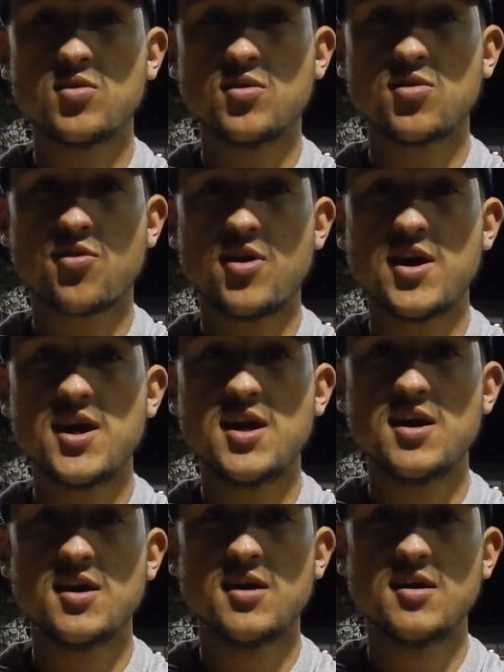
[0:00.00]
two, and three,
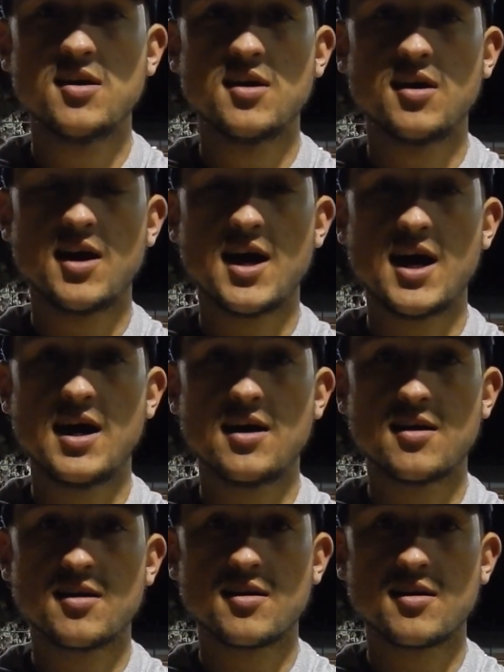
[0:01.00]
uh,